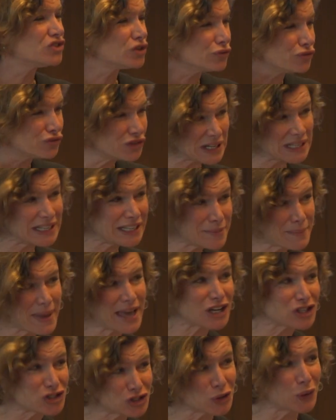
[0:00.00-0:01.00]
to really
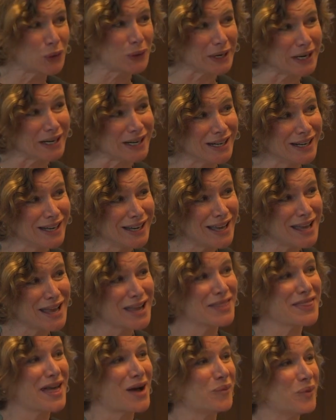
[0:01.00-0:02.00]
make sure
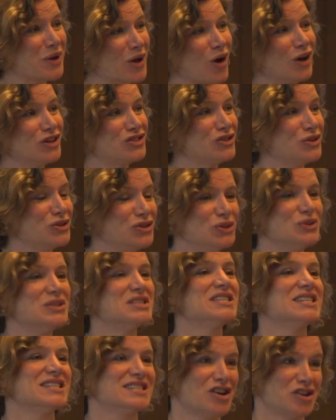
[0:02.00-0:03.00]
that we also use
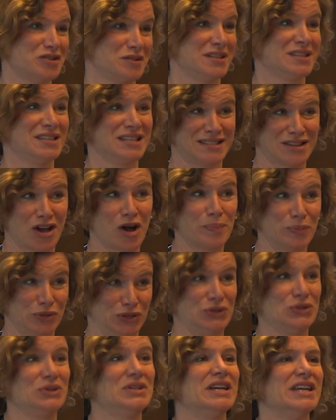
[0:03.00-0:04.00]
this
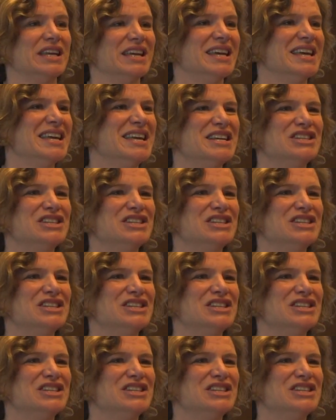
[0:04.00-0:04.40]
opportunity